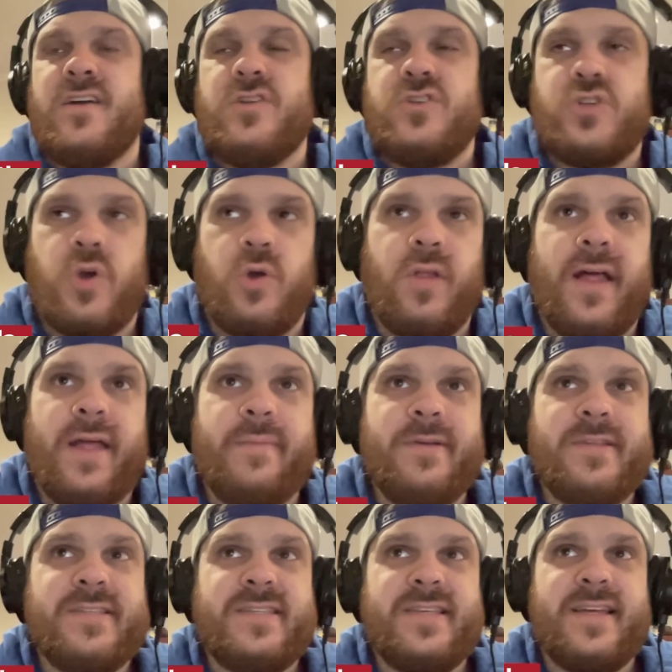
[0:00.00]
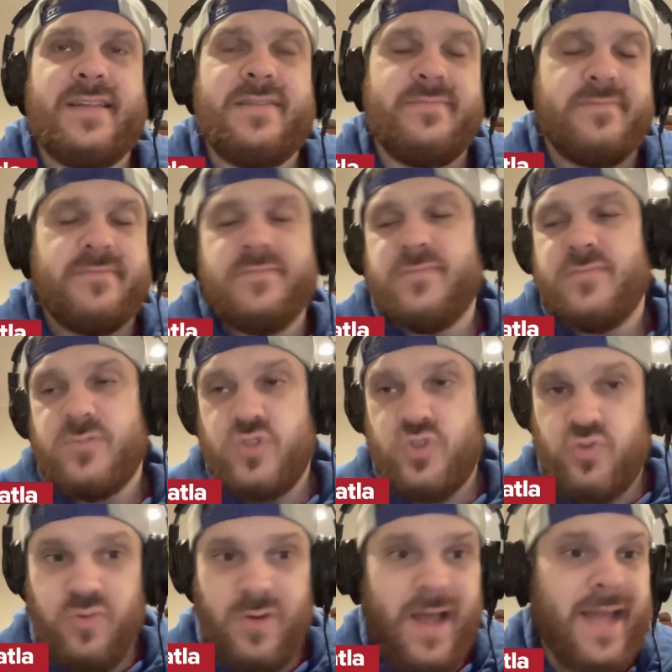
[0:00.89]
Joel Edmondson
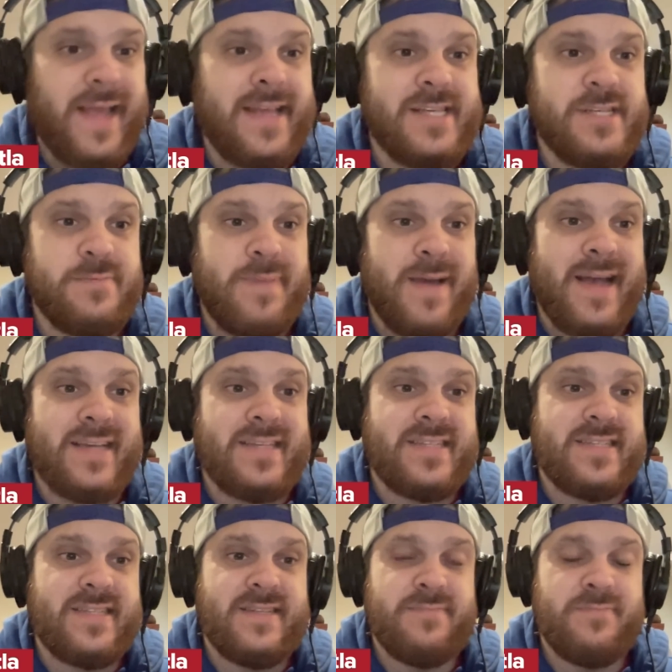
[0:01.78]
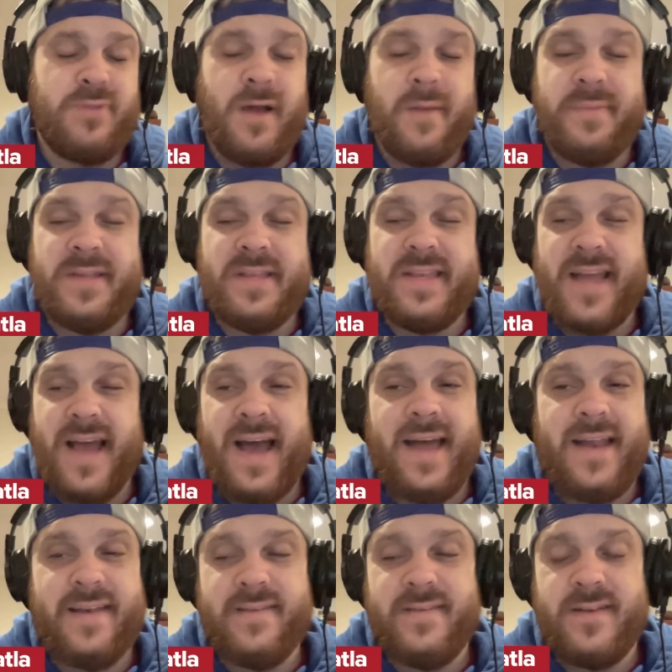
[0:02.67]
trying his best. Probably
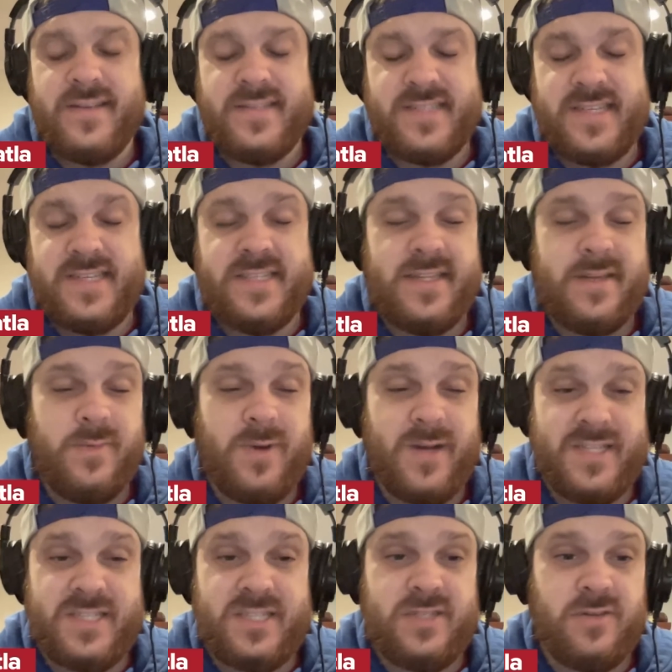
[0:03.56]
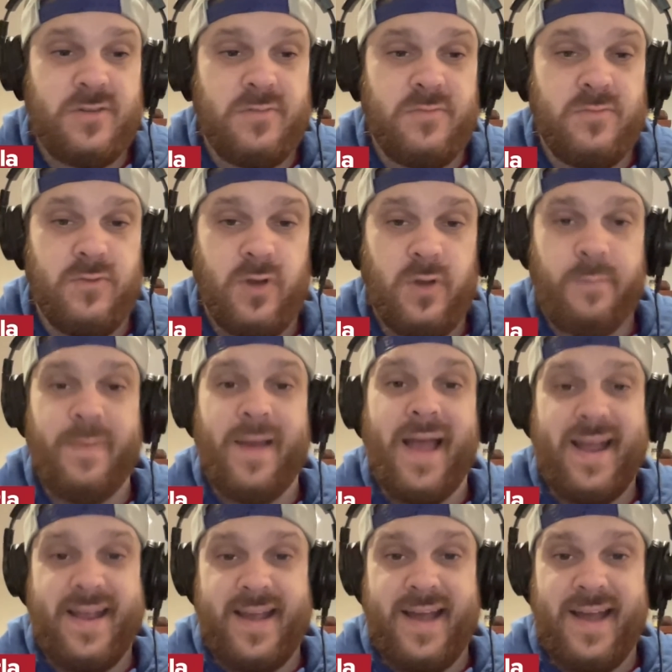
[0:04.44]
not a season he wants to look
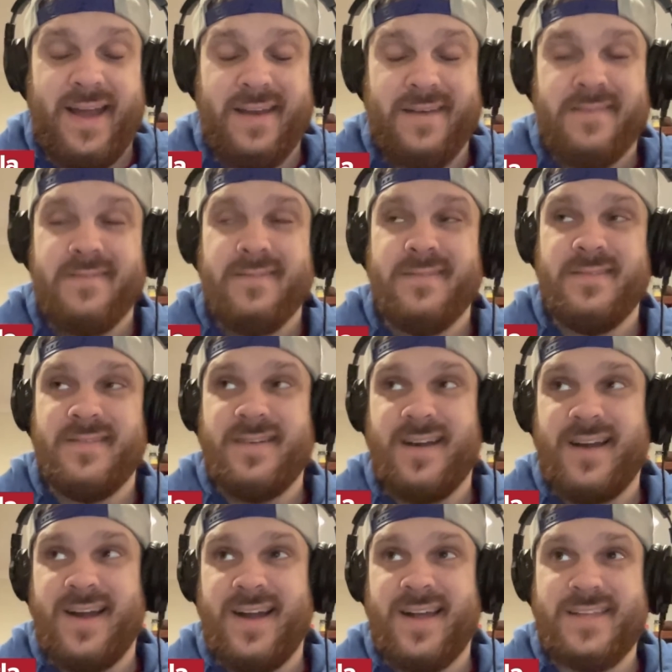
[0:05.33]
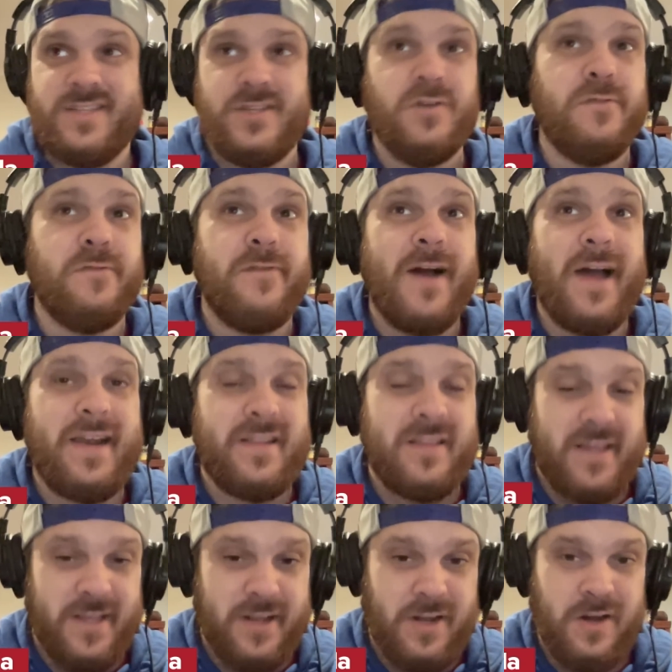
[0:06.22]
back on too
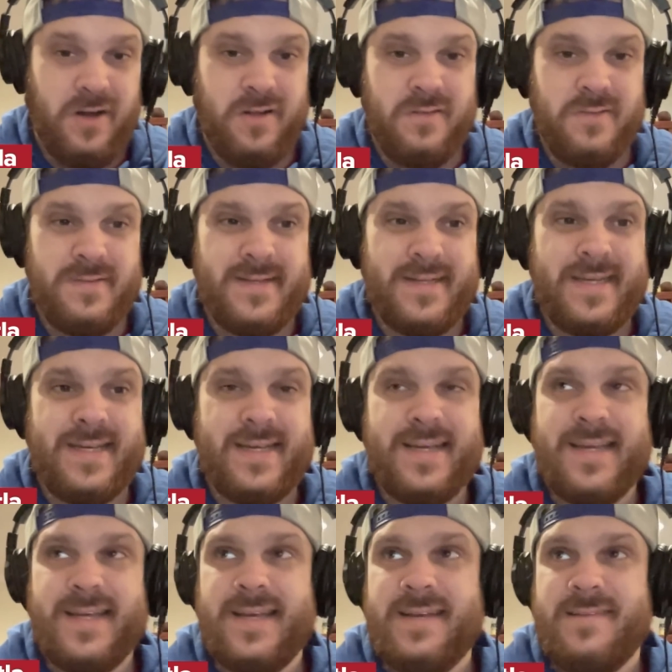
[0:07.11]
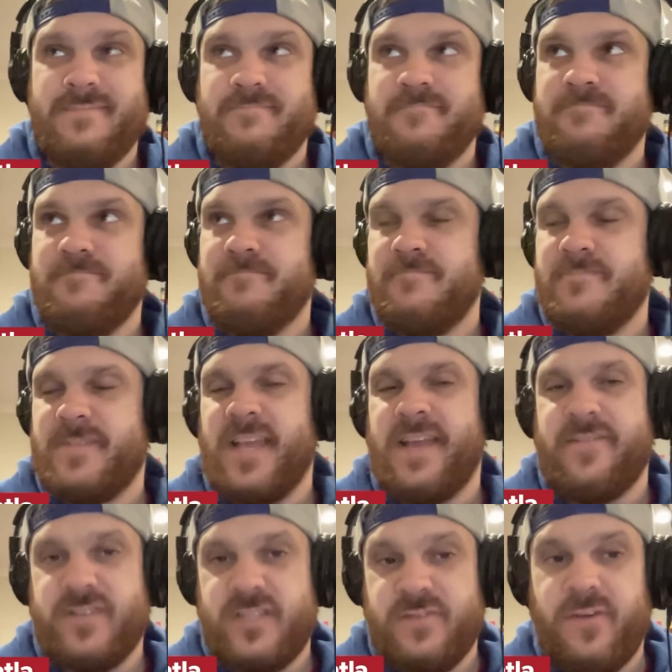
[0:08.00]
fondly at all.
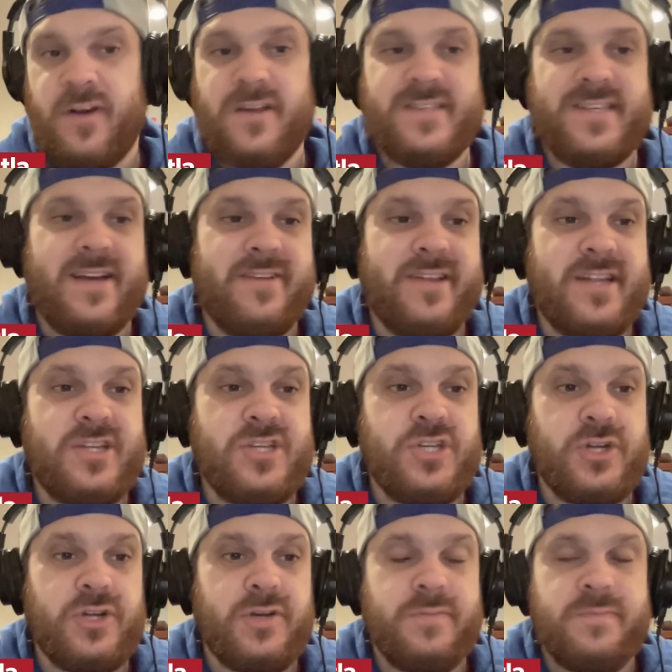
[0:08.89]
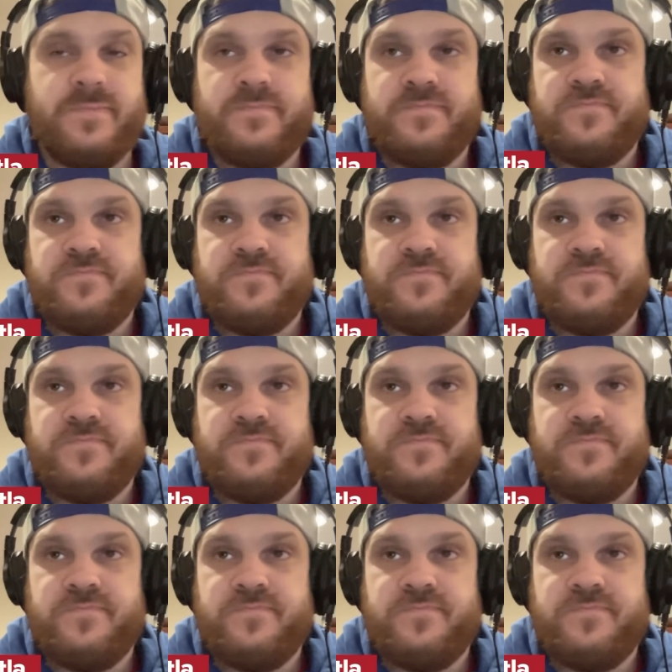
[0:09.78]
David Savard's out injured.